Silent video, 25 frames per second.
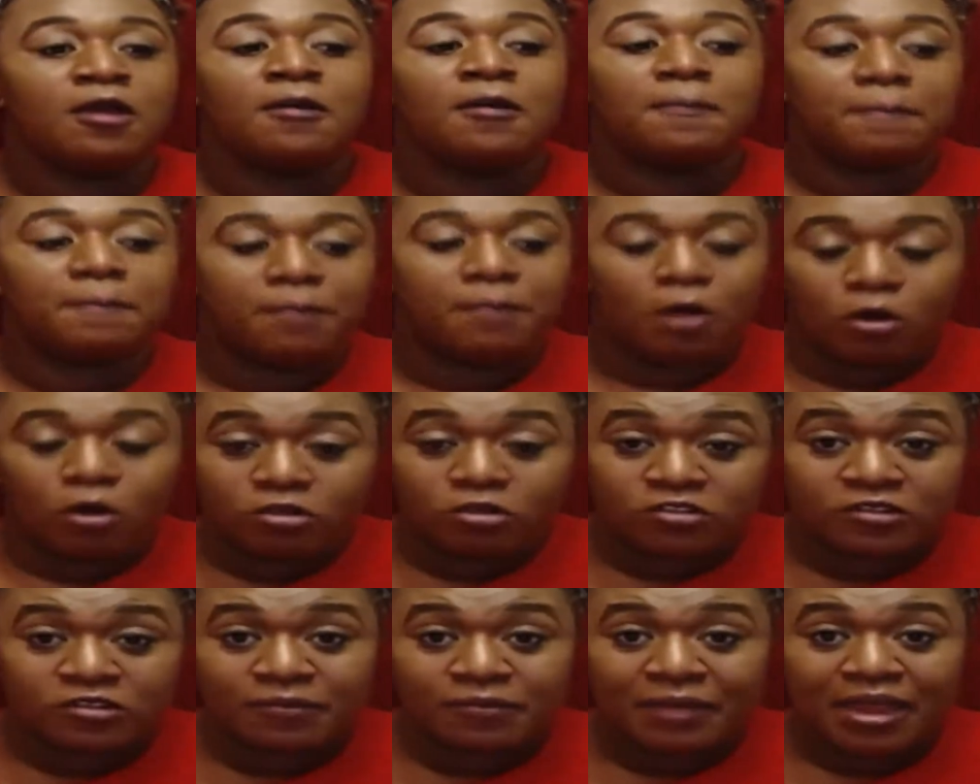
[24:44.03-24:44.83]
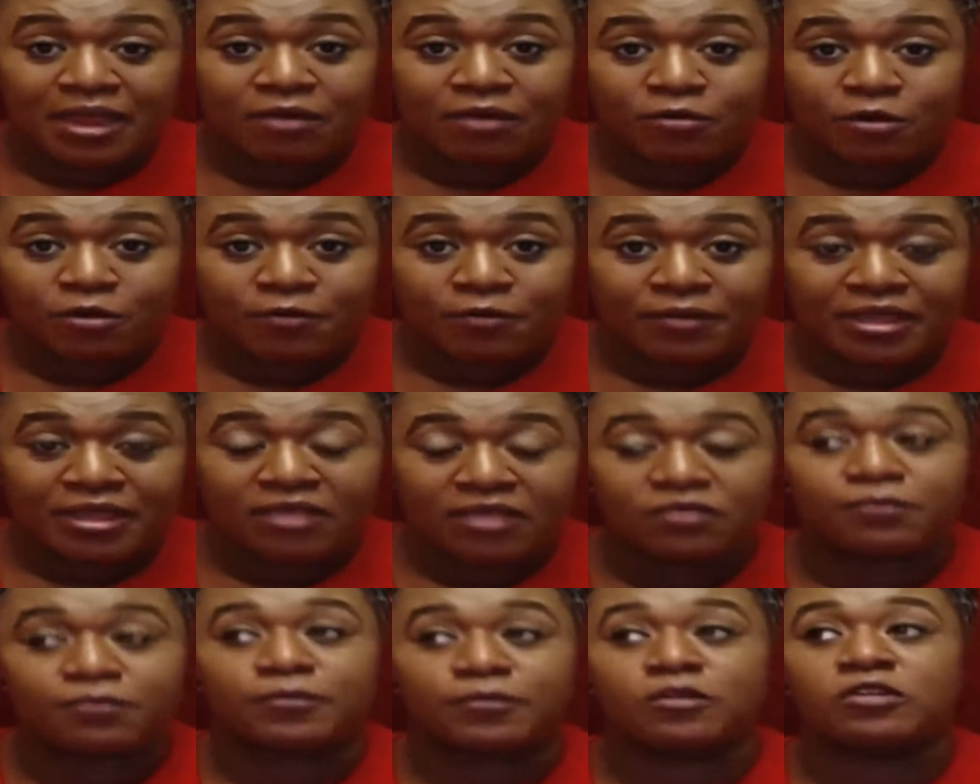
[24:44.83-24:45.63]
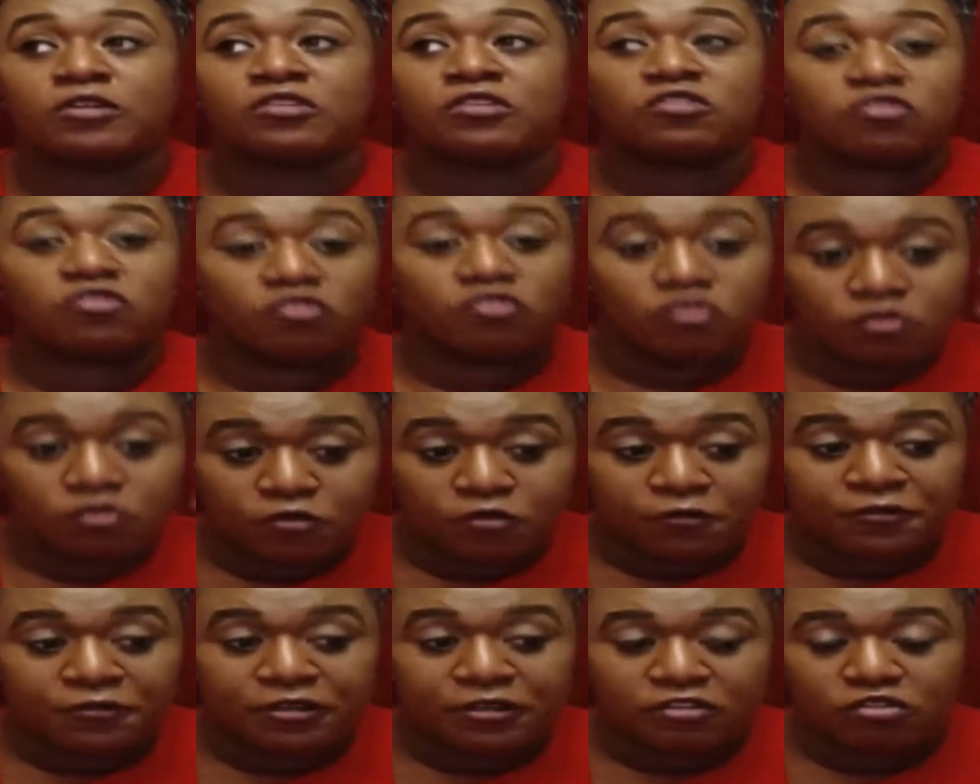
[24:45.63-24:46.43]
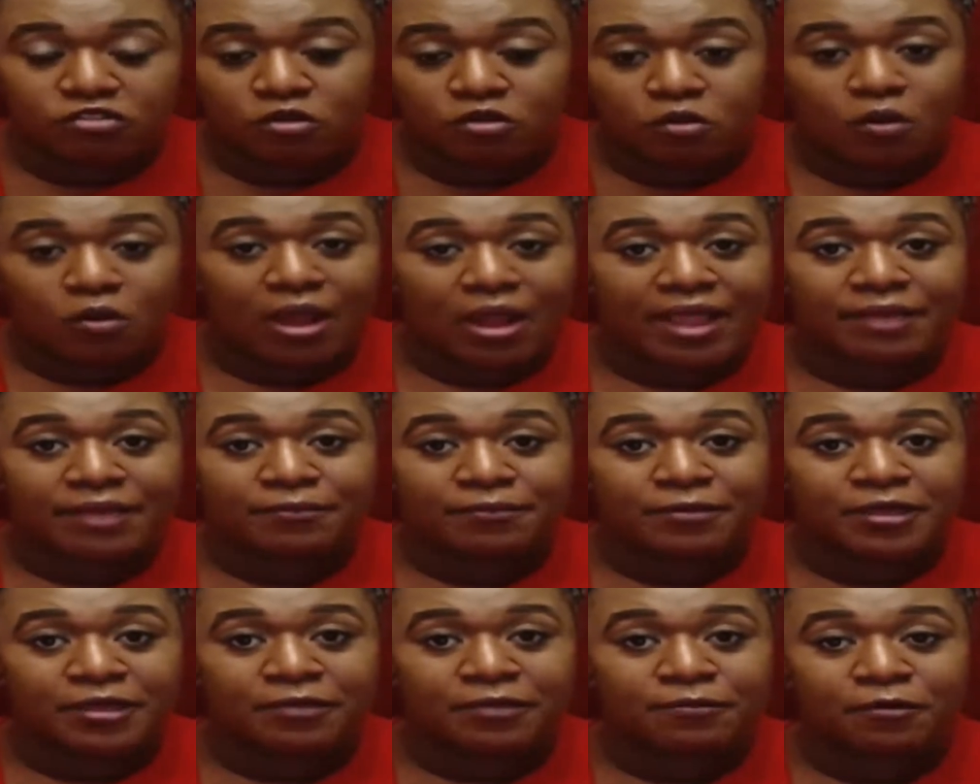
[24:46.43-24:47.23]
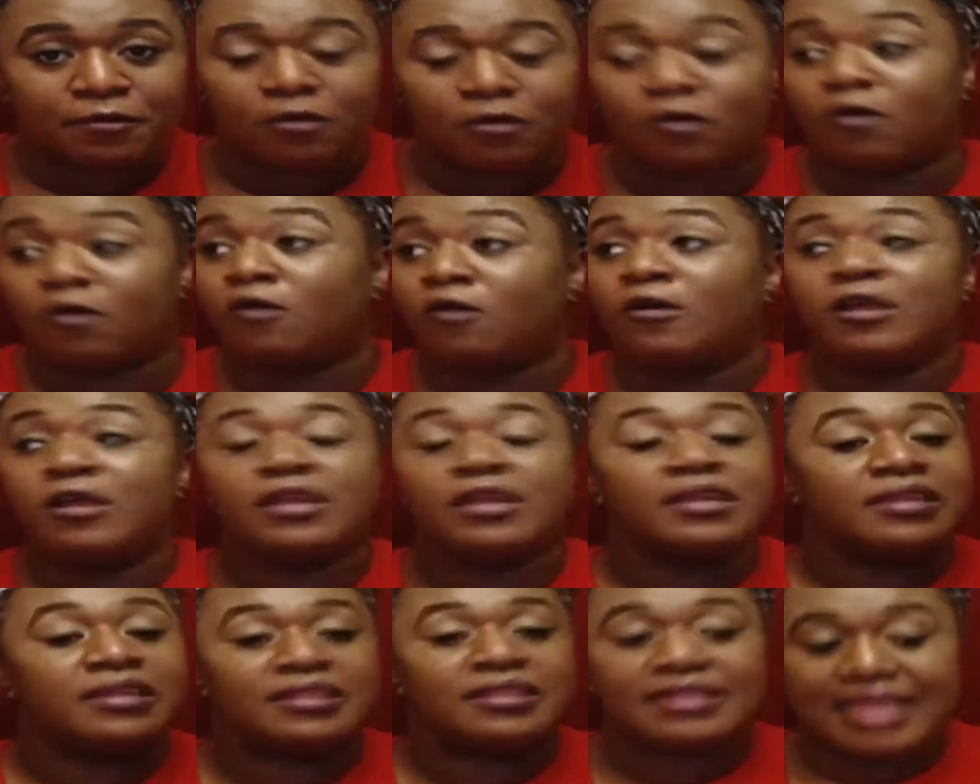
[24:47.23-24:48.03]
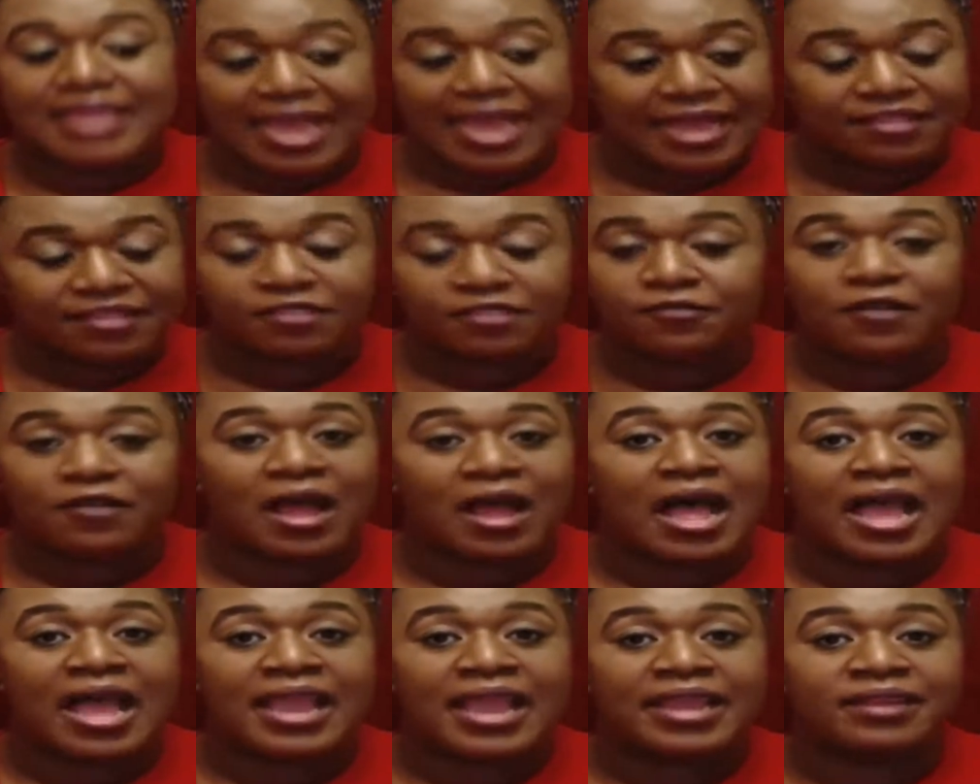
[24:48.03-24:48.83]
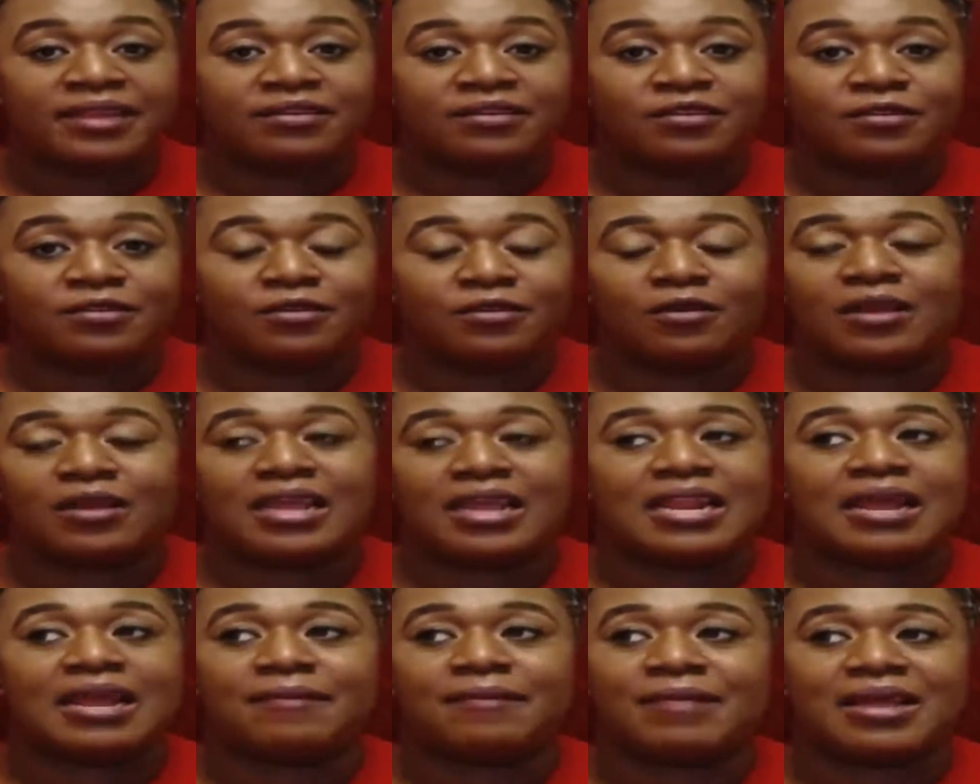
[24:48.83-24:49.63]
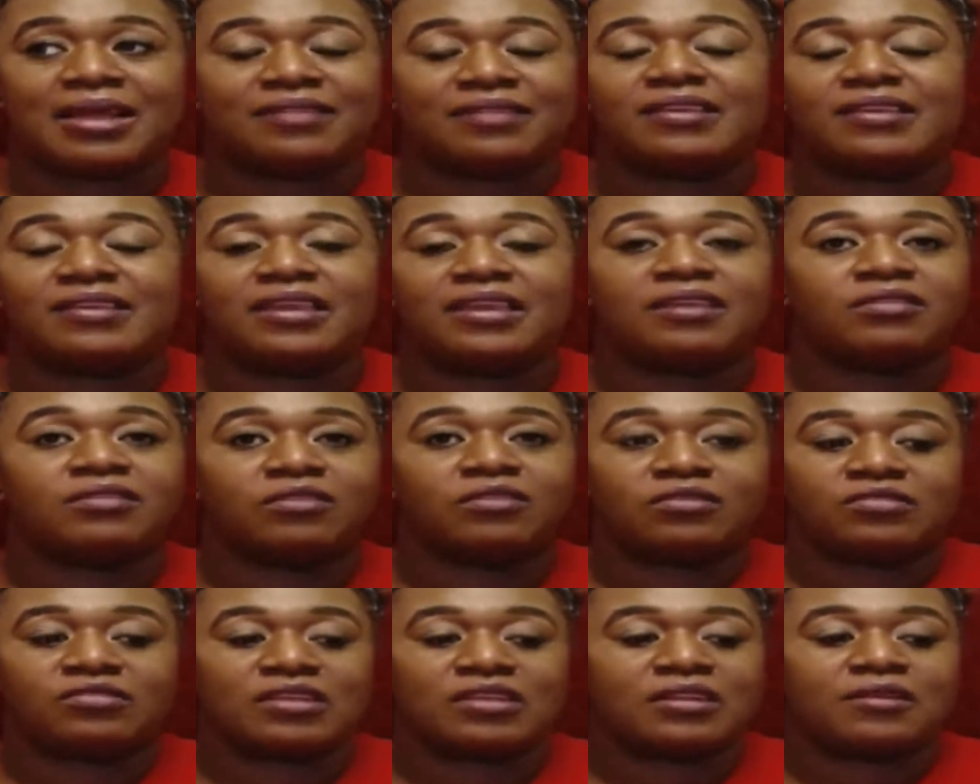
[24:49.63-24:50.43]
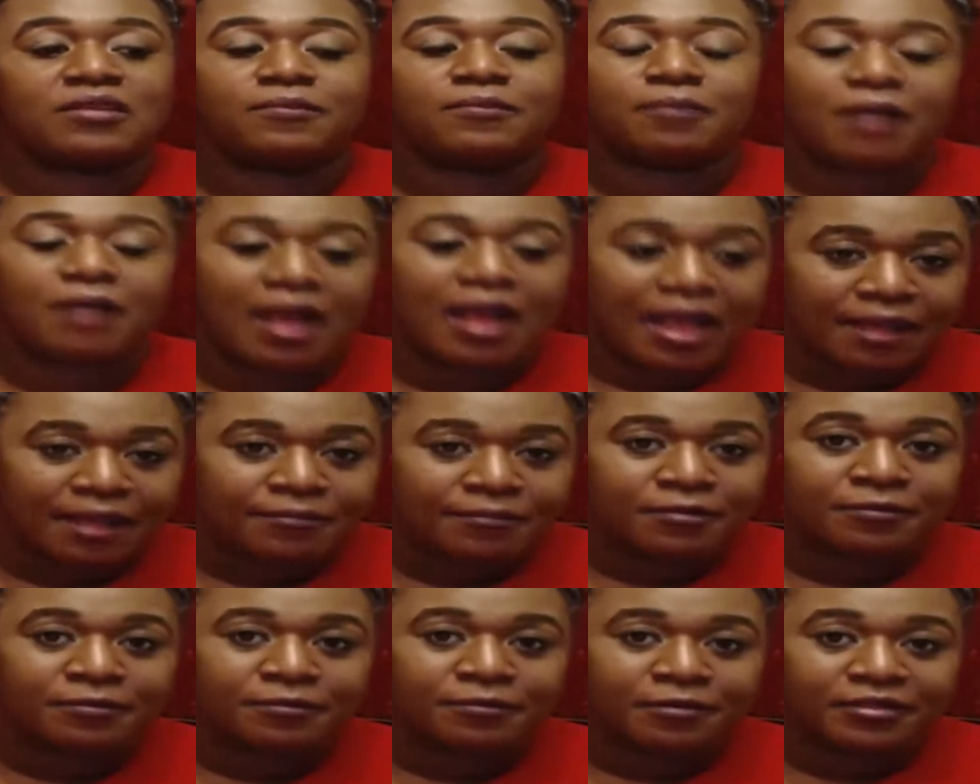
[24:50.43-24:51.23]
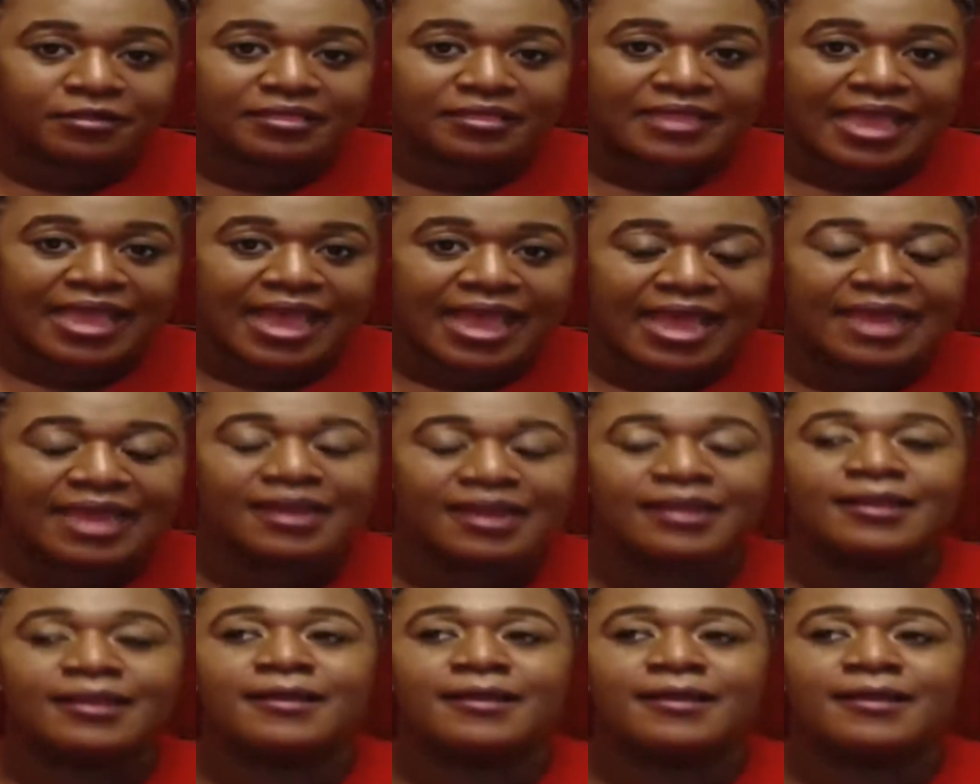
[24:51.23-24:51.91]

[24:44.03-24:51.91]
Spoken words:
Most of my romance books do feature white people, that's fine, you know, and I'm not saying there's any problem with that.